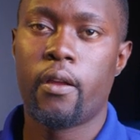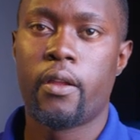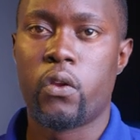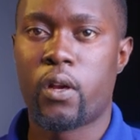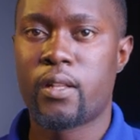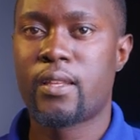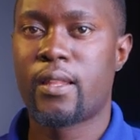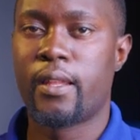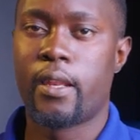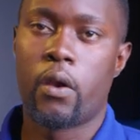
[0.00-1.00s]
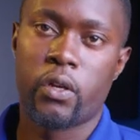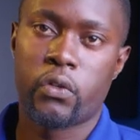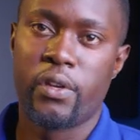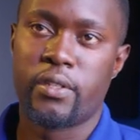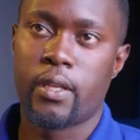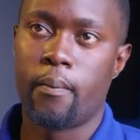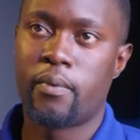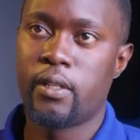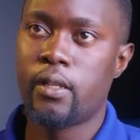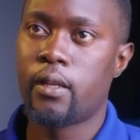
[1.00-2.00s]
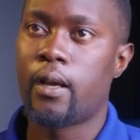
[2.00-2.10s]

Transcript: You can see that the directory is empty.